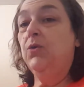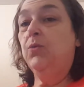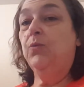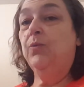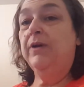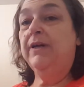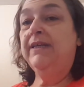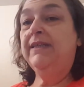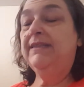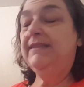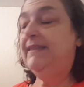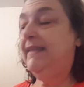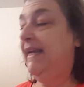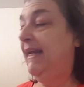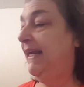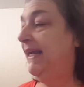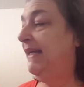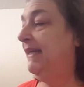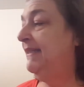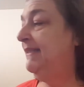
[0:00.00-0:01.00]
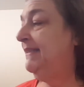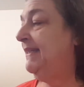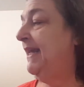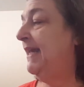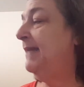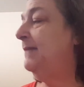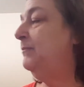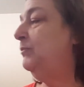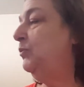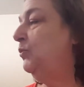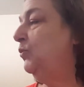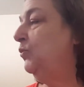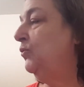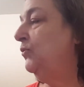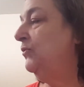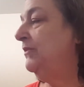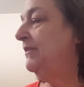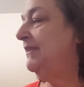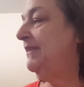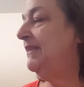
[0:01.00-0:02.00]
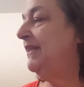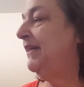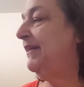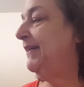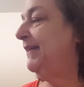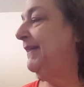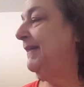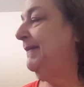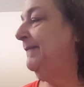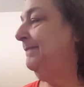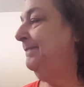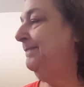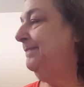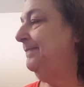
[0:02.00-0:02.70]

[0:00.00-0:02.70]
was a Deadpool Snuggie.